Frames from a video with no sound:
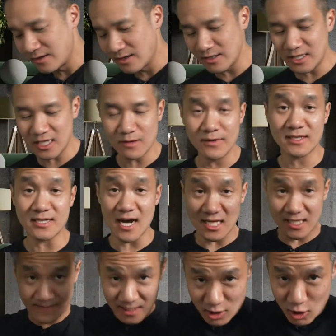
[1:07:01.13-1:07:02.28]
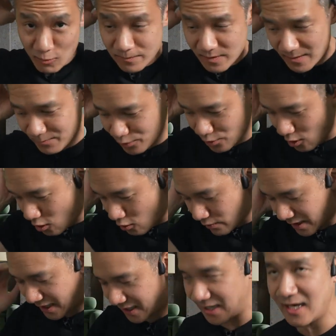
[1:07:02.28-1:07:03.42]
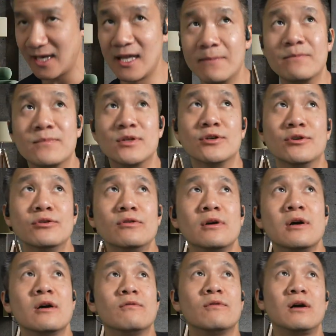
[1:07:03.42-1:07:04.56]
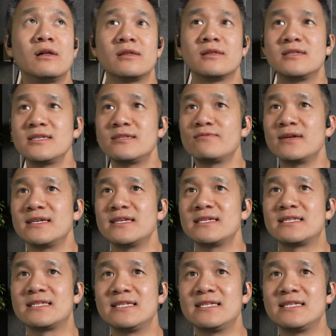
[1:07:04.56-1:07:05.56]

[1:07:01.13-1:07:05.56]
earlier we talked about the Open Run Pro in blue. Well, this one is